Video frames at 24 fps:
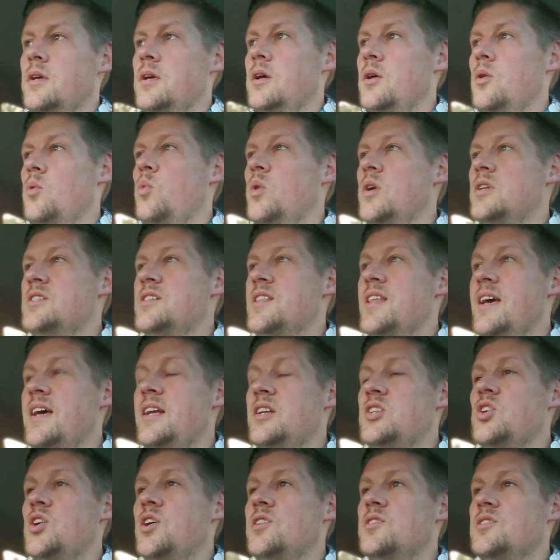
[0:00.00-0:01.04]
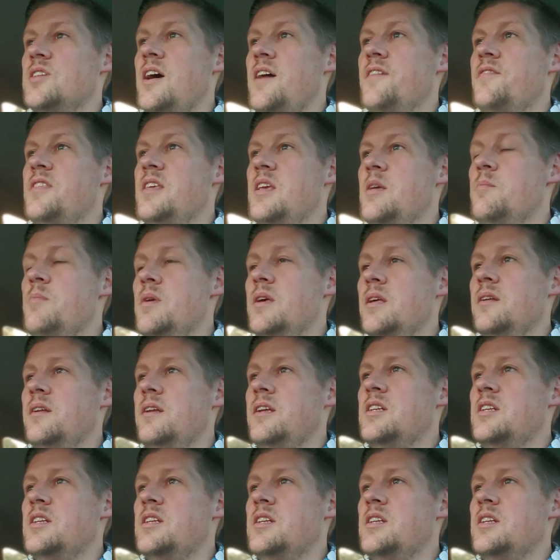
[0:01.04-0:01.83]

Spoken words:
which then turns off the ability